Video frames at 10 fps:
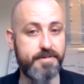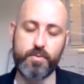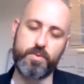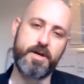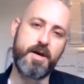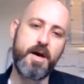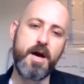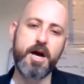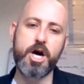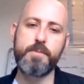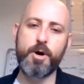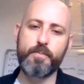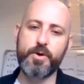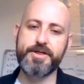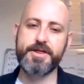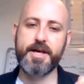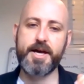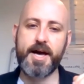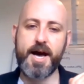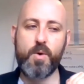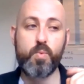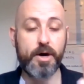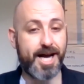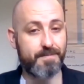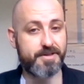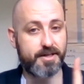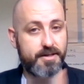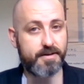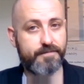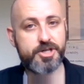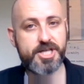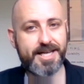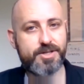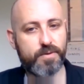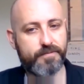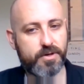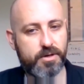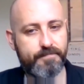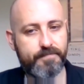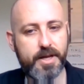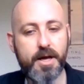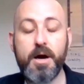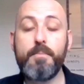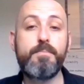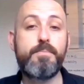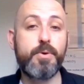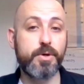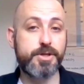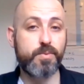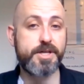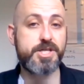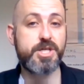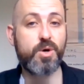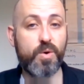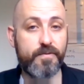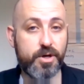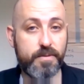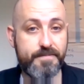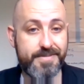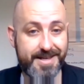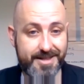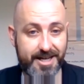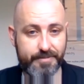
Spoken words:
So come up with one obstacle for Jenny to overcome, but when she overcomes this